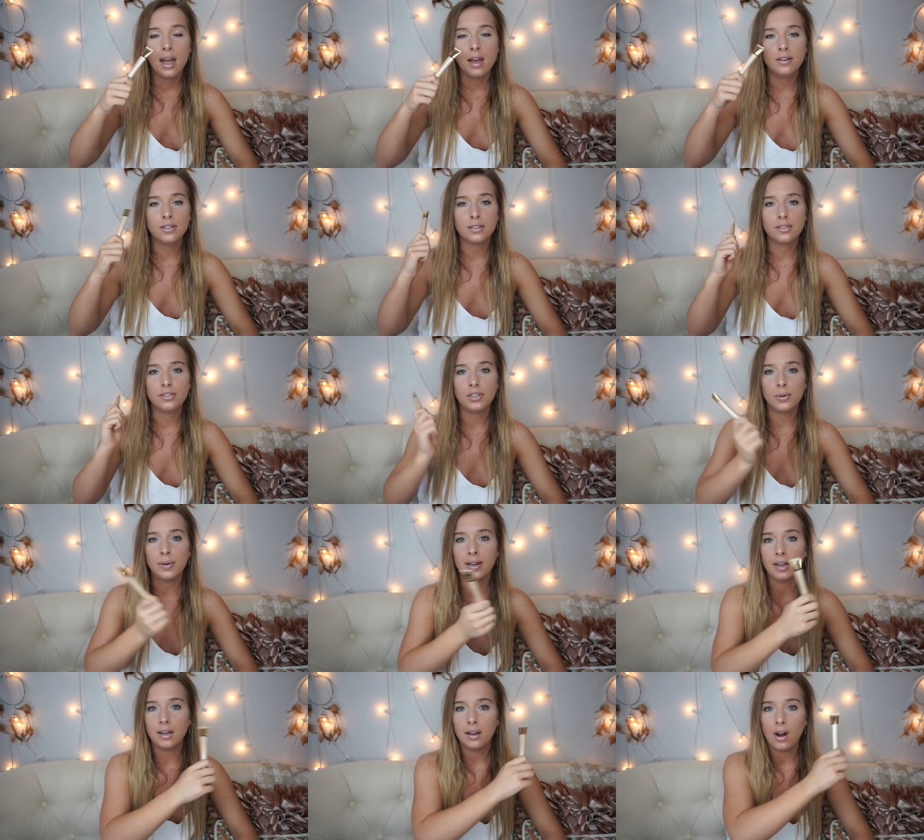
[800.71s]
and just do
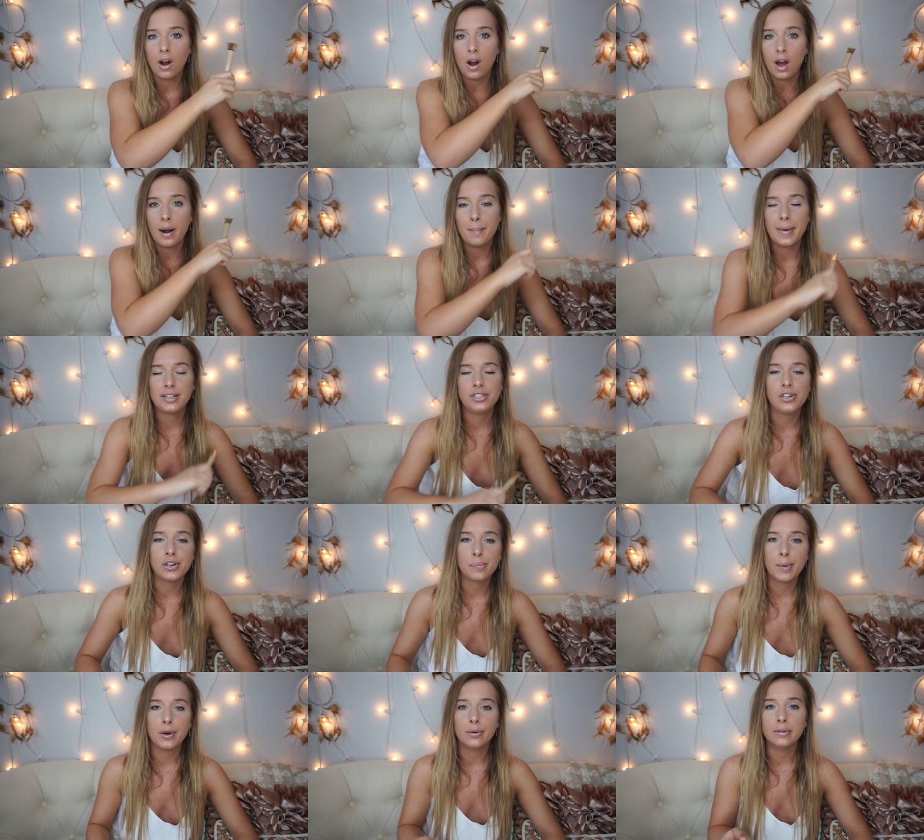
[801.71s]
it on my
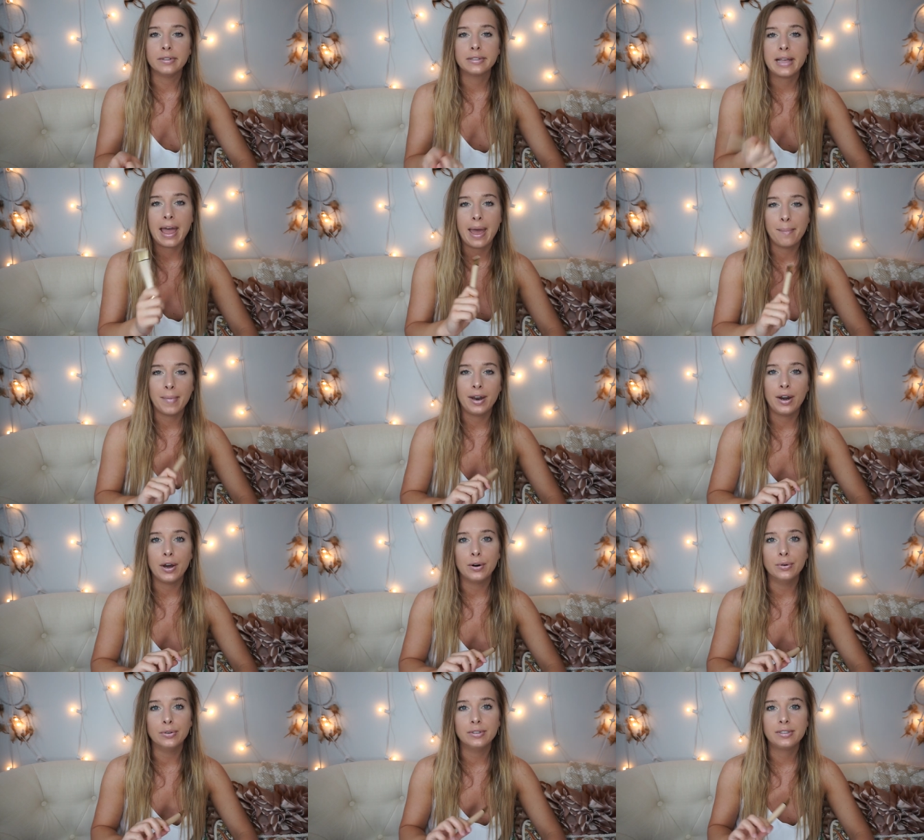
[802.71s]
cheekbones and my
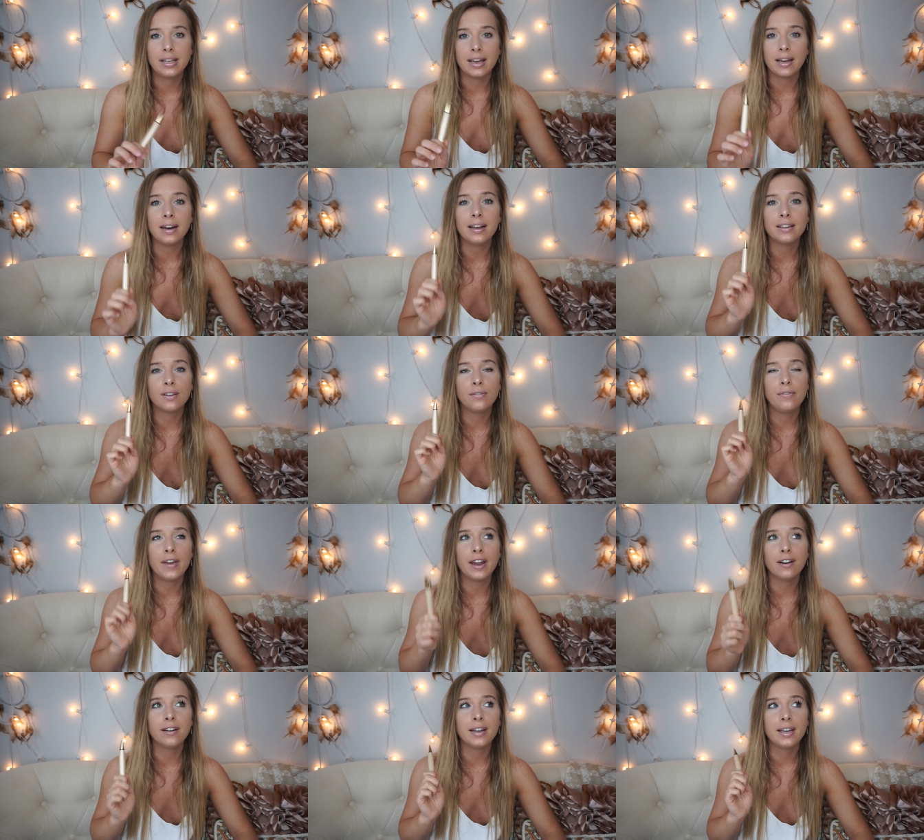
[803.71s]
nose and it's a
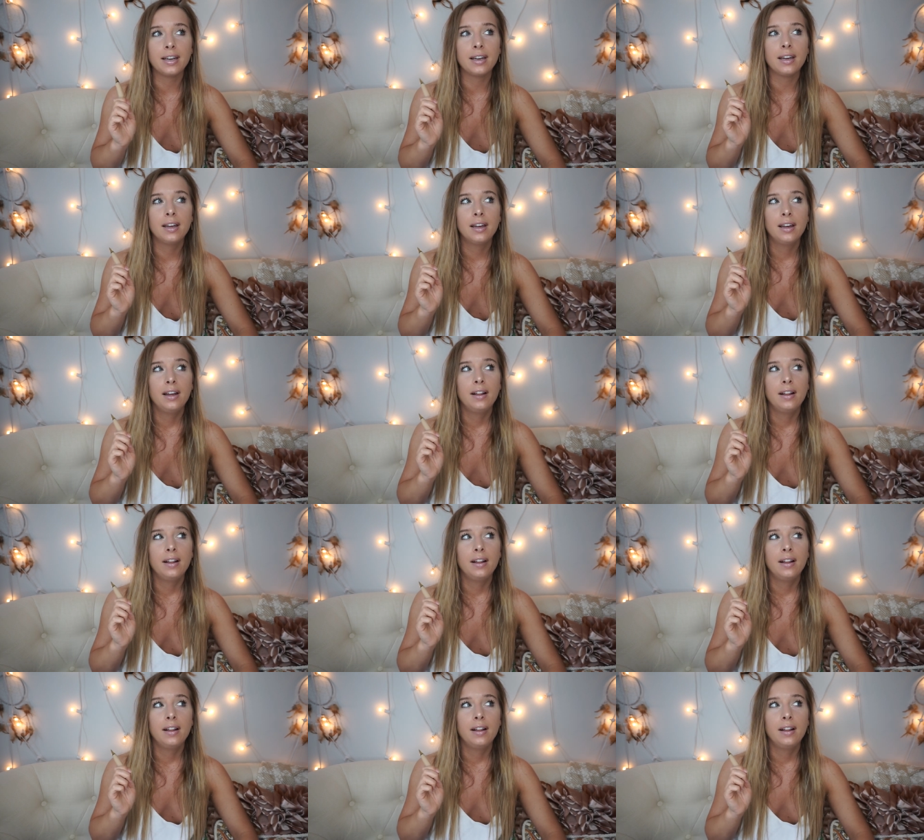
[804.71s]
very,